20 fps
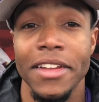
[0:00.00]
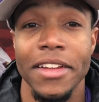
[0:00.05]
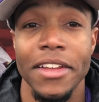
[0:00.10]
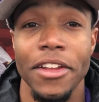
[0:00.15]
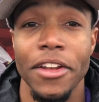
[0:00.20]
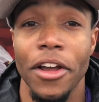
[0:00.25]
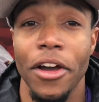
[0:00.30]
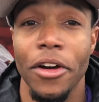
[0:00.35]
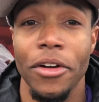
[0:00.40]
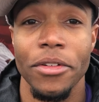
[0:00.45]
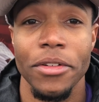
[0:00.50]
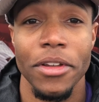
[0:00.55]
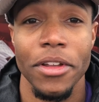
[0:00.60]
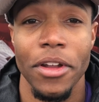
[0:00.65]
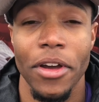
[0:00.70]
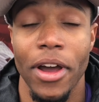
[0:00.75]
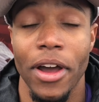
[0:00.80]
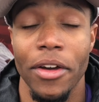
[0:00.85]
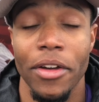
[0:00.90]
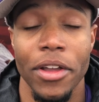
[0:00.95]
You know
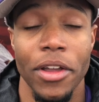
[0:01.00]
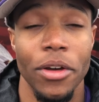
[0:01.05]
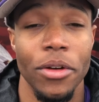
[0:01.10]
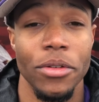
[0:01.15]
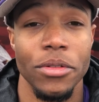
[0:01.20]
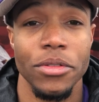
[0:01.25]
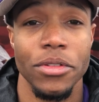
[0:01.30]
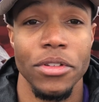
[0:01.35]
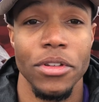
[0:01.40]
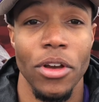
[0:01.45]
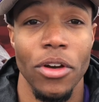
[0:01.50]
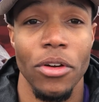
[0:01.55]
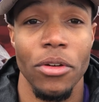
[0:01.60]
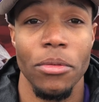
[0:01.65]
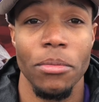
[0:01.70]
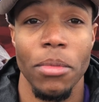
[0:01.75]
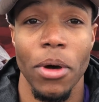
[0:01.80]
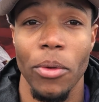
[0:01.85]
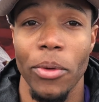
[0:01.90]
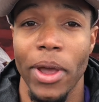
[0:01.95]
how it goes. So,
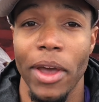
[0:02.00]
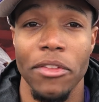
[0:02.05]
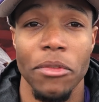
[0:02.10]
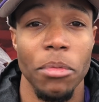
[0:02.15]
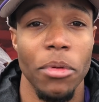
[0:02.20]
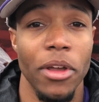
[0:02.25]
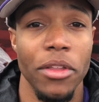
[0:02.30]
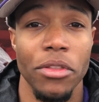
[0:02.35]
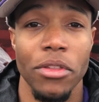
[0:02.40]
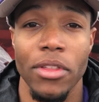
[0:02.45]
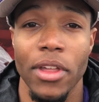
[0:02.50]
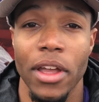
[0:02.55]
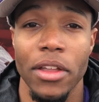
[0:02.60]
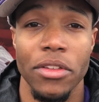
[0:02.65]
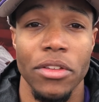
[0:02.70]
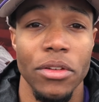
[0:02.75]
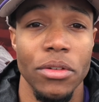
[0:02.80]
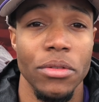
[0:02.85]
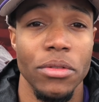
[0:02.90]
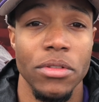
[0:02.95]
but we have to play through that,
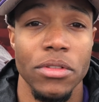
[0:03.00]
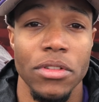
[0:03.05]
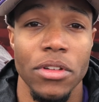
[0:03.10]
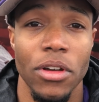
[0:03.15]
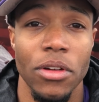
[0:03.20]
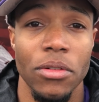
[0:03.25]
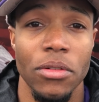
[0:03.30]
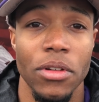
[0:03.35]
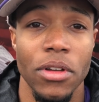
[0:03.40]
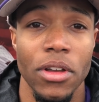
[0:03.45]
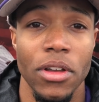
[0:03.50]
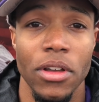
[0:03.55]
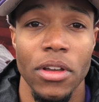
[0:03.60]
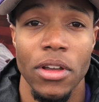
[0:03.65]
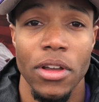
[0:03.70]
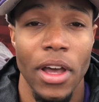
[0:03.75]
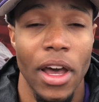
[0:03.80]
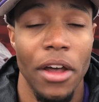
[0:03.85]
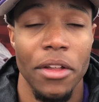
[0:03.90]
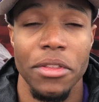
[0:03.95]
too. So
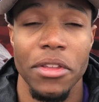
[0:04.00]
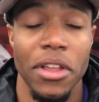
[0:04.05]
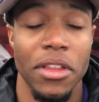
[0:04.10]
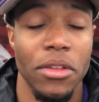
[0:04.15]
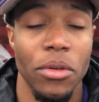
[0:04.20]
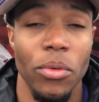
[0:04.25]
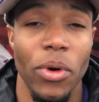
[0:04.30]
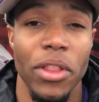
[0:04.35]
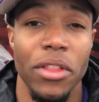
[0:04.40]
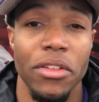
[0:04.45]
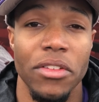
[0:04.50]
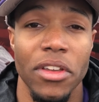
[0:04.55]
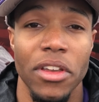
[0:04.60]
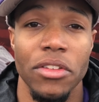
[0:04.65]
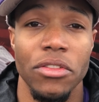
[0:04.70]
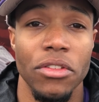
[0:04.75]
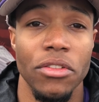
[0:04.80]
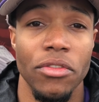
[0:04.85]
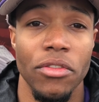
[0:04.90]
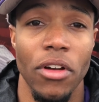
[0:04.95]
I don't think the weather's an
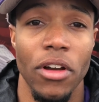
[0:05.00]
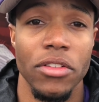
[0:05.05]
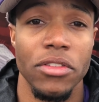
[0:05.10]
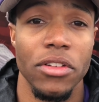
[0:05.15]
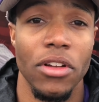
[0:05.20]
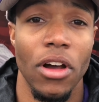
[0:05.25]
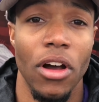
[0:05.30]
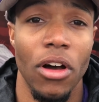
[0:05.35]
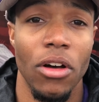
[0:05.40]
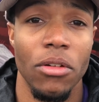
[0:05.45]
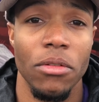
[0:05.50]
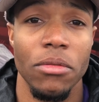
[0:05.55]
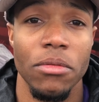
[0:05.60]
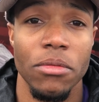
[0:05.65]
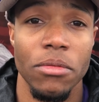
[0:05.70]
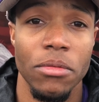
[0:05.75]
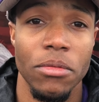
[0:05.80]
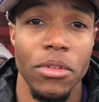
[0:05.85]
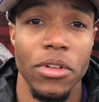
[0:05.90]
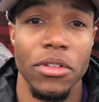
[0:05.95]
issue for us at all.
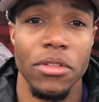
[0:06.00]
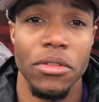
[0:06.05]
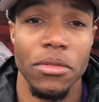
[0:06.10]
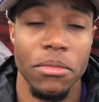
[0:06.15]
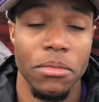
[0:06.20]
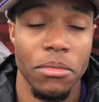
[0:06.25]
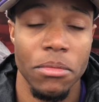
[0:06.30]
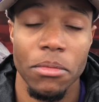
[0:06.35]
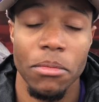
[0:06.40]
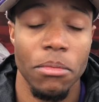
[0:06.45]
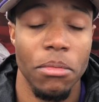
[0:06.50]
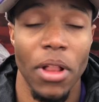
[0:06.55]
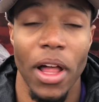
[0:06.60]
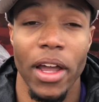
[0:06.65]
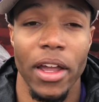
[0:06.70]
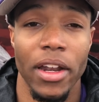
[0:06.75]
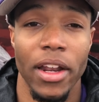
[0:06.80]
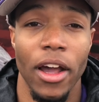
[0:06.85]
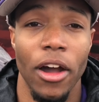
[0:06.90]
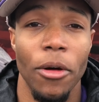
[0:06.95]
Just
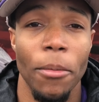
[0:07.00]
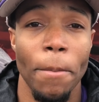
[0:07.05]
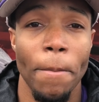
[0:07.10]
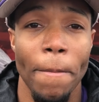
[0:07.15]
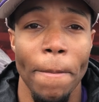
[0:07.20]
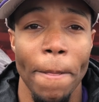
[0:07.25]
block it out.